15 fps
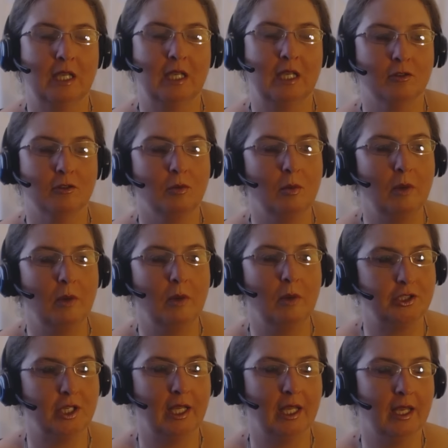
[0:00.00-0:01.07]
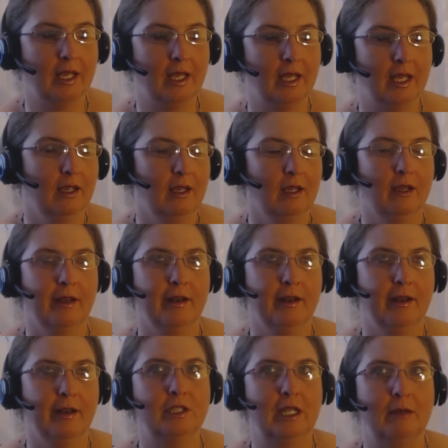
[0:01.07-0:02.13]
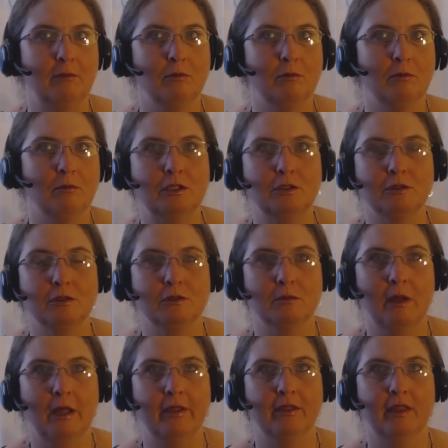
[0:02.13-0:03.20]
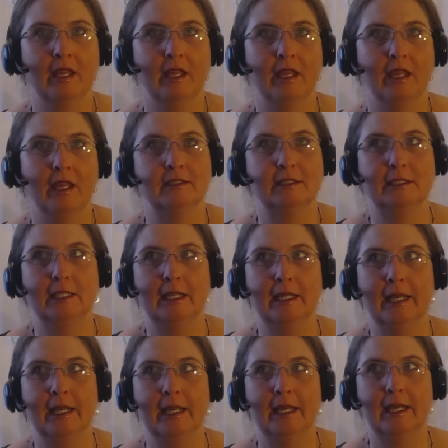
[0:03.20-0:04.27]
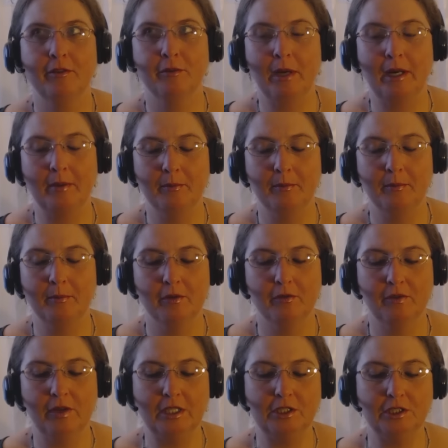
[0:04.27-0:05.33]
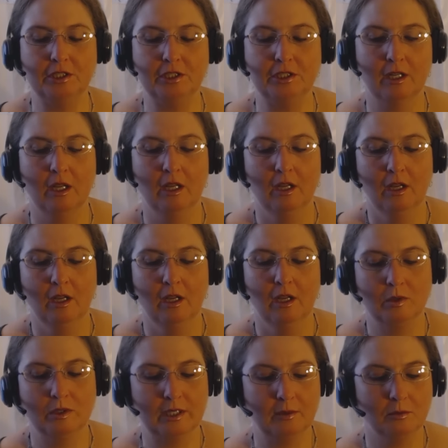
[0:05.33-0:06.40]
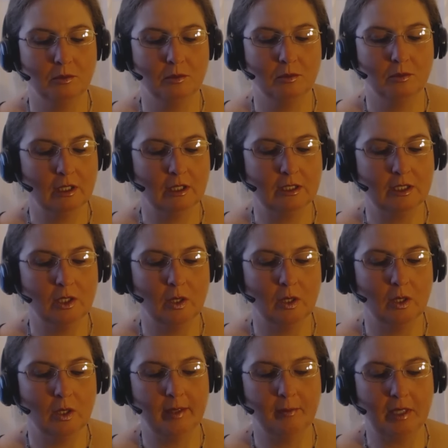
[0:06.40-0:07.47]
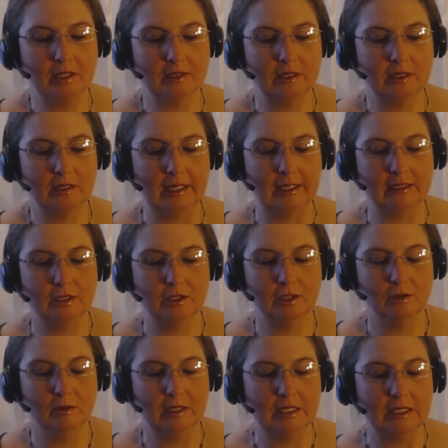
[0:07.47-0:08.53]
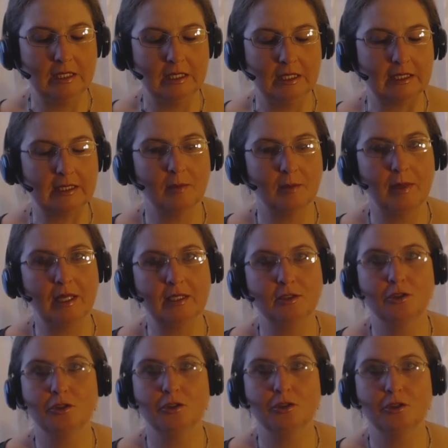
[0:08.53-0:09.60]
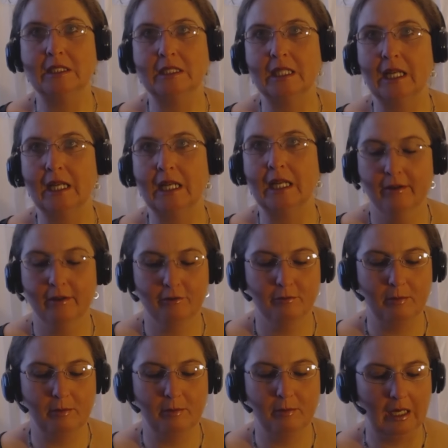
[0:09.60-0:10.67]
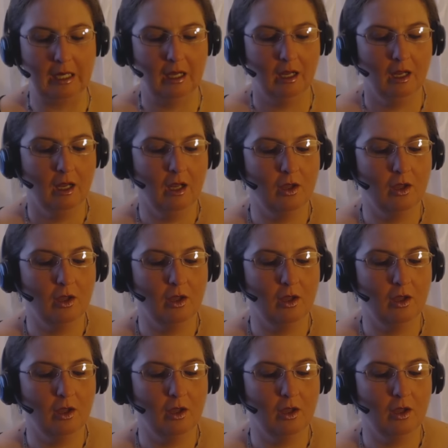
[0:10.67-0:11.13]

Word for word: just kind of questioning, you know, did I really do the right thing? Did I have the right motivation? Was I really doing the best that I could do? Is this the best choice that I could have made?